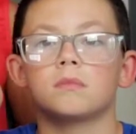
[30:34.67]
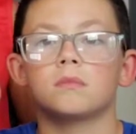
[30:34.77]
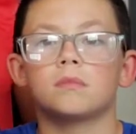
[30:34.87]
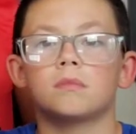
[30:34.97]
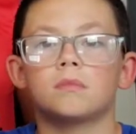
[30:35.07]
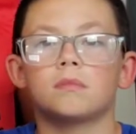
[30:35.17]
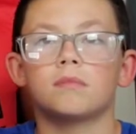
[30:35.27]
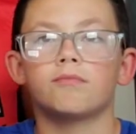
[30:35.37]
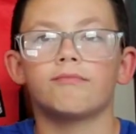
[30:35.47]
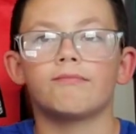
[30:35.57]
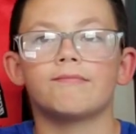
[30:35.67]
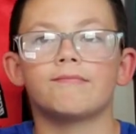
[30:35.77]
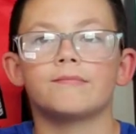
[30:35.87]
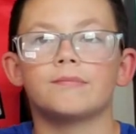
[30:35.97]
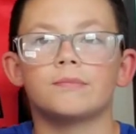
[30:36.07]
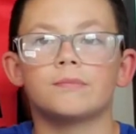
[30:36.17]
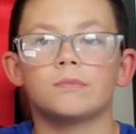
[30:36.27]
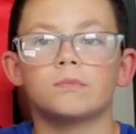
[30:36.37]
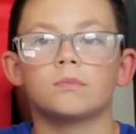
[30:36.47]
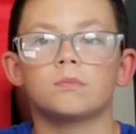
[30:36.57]

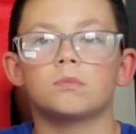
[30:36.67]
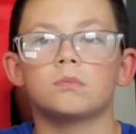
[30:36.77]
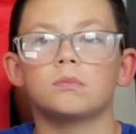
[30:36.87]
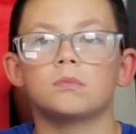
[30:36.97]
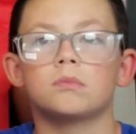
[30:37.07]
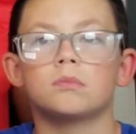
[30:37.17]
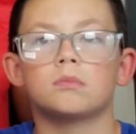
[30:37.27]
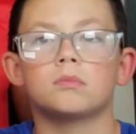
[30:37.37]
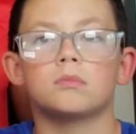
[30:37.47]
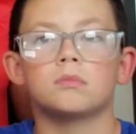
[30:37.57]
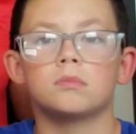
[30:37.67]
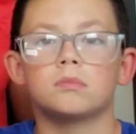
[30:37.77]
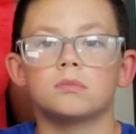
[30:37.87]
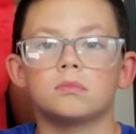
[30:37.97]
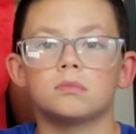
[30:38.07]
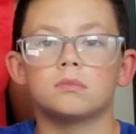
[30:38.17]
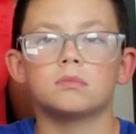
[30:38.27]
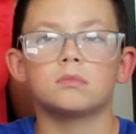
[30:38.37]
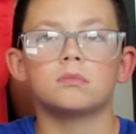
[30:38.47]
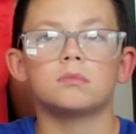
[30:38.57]

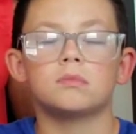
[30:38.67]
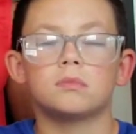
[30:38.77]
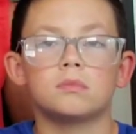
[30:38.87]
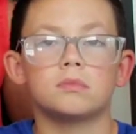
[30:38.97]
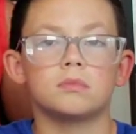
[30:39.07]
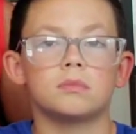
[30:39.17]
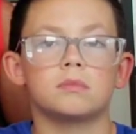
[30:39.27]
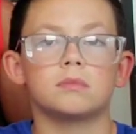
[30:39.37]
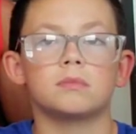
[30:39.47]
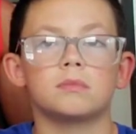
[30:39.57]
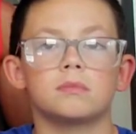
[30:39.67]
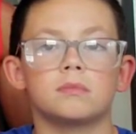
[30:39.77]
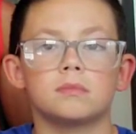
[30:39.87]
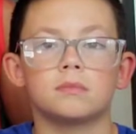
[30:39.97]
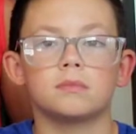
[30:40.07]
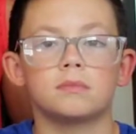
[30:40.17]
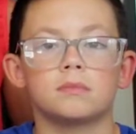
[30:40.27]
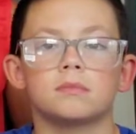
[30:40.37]
(not speaking)